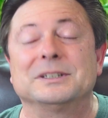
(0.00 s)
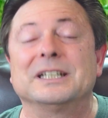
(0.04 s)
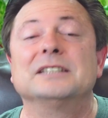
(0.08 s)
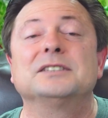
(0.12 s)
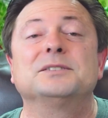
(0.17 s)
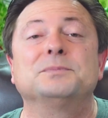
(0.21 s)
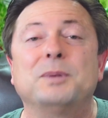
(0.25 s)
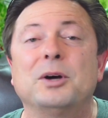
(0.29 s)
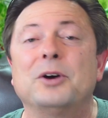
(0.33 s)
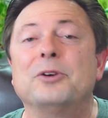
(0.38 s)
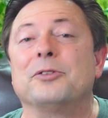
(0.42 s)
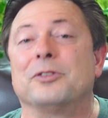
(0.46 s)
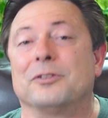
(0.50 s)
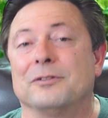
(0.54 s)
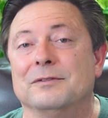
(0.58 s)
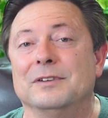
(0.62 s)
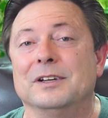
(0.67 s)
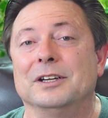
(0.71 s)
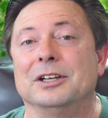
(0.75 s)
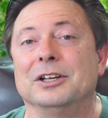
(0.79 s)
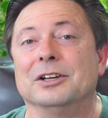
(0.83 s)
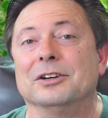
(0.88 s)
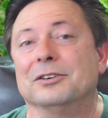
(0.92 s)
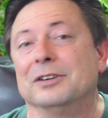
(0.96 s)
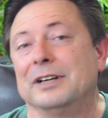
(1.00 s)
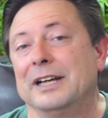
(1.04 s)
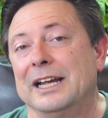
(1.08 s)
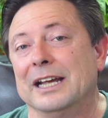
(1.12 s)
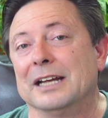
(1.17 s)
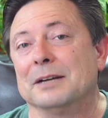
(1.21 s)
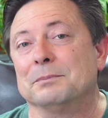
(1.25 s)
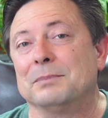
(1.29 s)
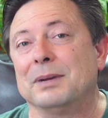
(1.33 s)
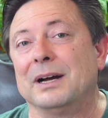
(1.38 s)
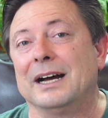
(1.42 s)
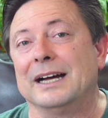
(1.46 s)
as both video
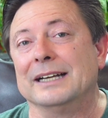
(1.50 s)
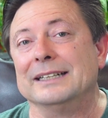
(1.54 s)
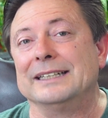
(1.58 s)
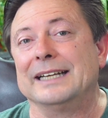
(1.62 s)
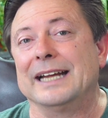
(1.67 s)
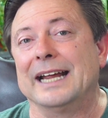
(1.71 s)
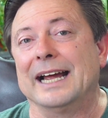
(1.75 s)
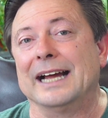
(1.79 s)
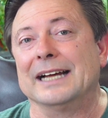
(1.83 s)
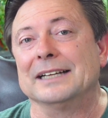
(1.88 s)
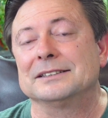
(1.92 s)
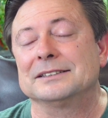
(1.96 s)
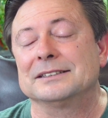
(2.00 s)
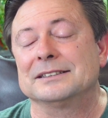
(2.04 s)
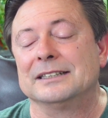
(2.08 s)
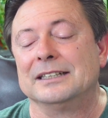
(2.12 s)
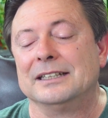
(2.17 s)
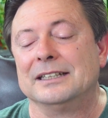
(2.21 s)
and podcast.